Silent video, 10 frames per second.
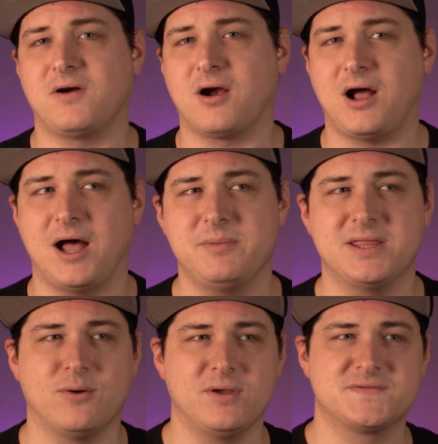our hobby
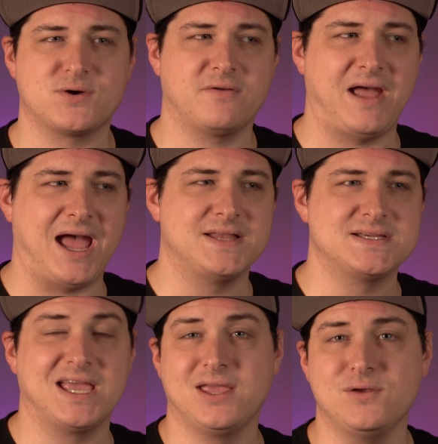that we've sort of had to
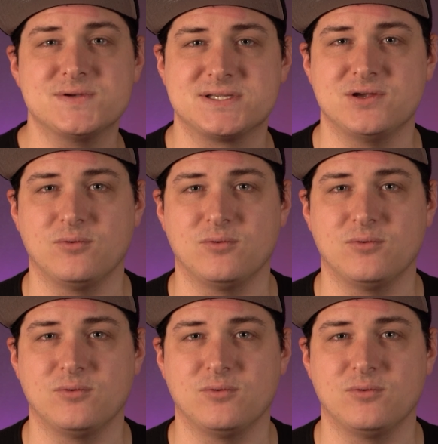get used to,